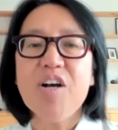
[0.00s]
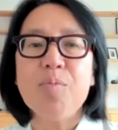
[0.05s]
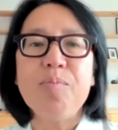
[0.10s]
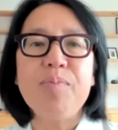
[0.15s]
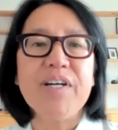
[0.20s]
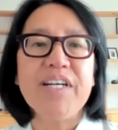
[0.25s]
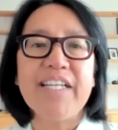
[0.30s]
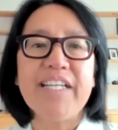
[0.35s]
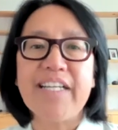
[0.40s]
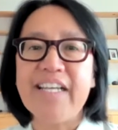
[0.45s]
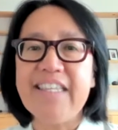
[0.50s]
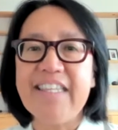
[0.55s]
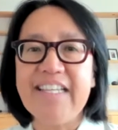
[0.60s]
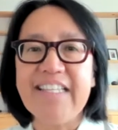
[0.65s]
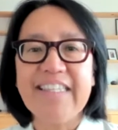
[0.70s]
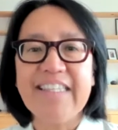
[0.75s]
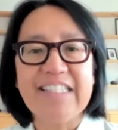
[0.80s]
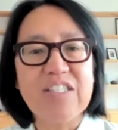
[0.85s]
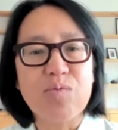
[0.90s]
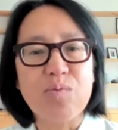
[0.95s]
But I
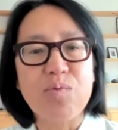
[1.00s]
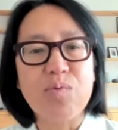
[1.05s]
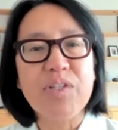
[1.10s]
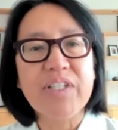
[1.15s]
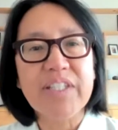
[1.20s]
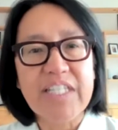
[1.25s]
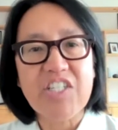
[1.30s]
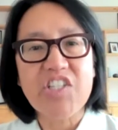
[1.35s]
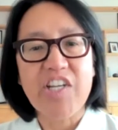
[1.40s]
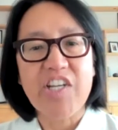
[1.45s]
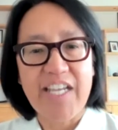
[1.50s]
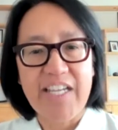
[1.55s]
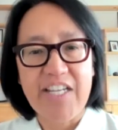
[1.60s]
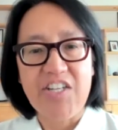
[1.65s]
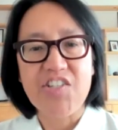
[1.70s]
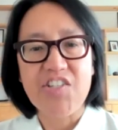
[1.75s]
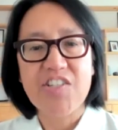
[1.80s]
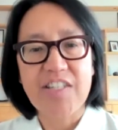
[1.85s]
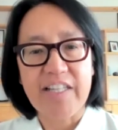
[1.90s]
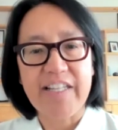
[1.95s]
think that's really
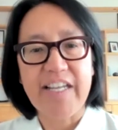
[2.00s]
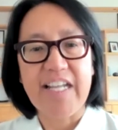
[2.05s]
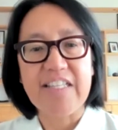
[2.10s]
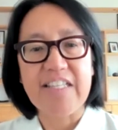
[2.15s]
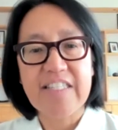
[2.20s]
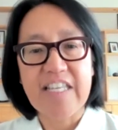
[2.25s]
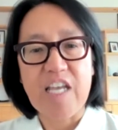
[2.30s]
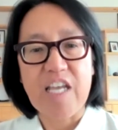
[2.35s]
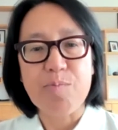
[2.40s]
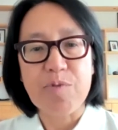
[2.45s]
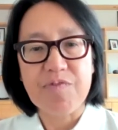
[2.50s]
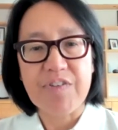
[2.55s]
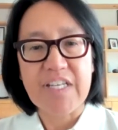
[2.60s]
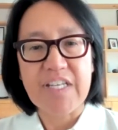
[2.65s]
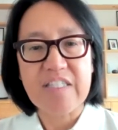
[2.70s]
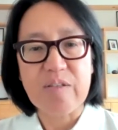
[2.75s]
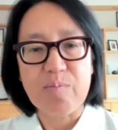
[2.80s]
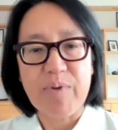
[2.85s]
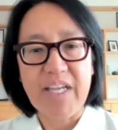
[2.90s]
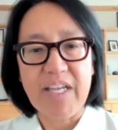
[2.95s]
changed the landscape
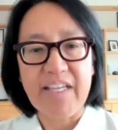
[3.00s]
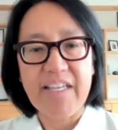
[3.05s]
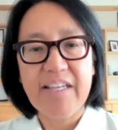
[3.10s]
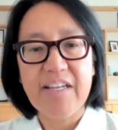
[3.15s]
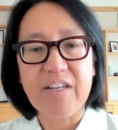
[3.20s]
of SMA.